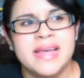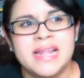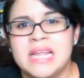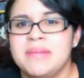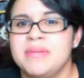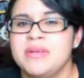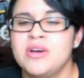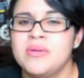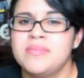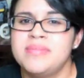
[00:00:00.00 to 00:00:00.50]
Let
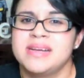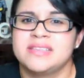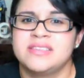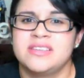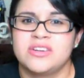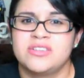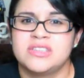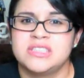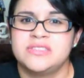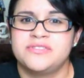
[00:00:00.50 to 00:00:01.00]
me go back to
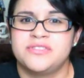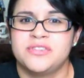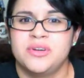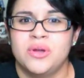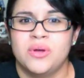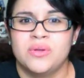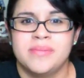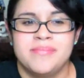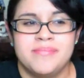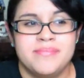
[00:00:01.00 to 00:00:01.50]
the Christopher
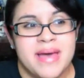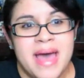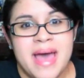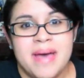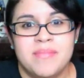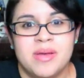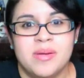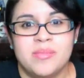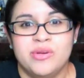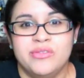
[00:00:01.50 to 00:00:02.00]
Nolan
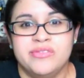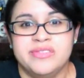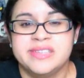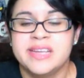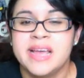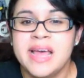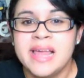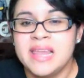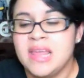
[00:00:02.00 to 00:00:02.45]
Batman movies.